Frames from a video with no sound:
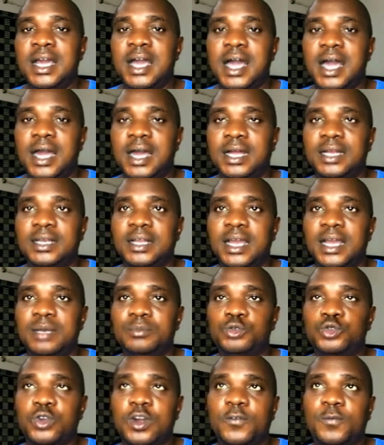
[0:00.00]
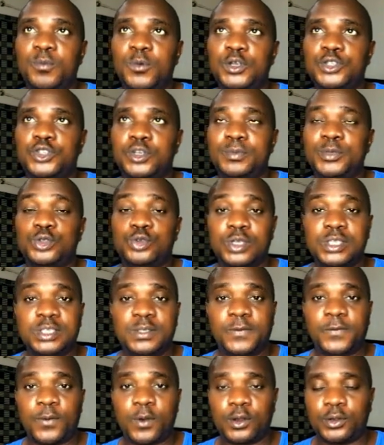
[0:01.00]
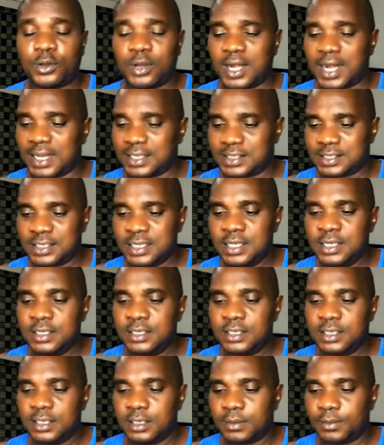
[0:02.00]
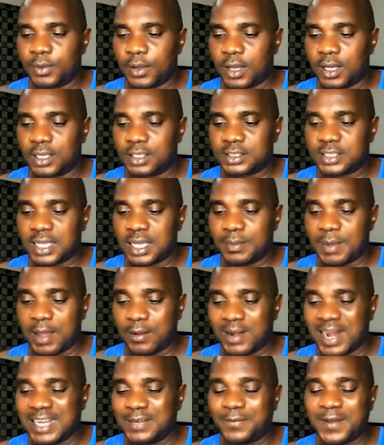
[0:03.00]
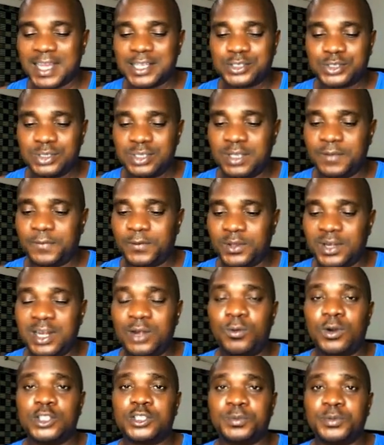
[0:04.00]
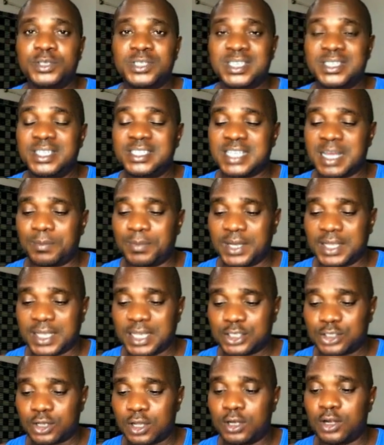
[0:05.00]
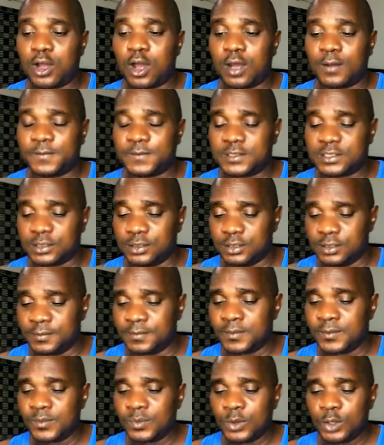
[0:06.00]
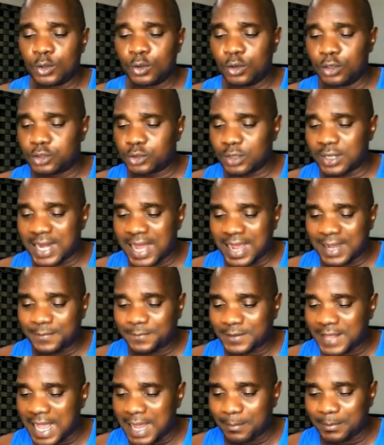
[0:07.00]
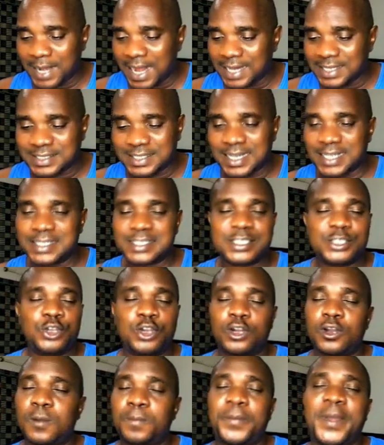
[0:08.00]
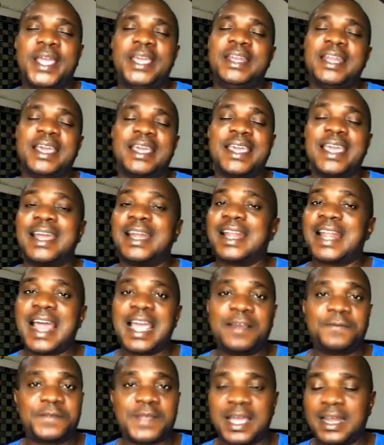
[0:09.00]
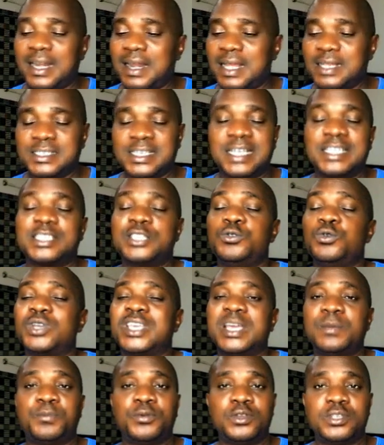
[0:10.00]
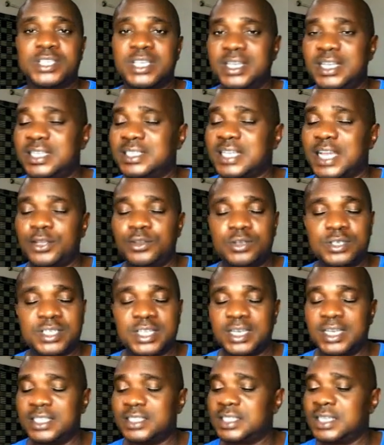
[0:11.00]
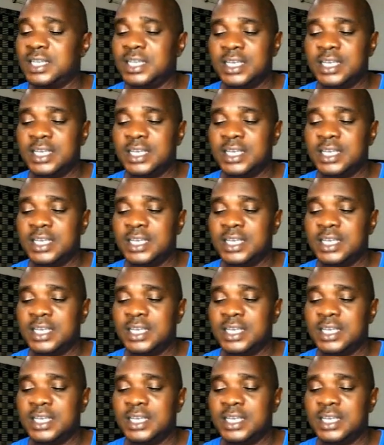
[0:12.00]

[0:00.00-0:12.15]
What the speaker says: And 12 months should be $24. But I will advise you, if you really want to be using this application often, go to lifetime license. You're not paying again. Lifetime license. You keep using it and using it.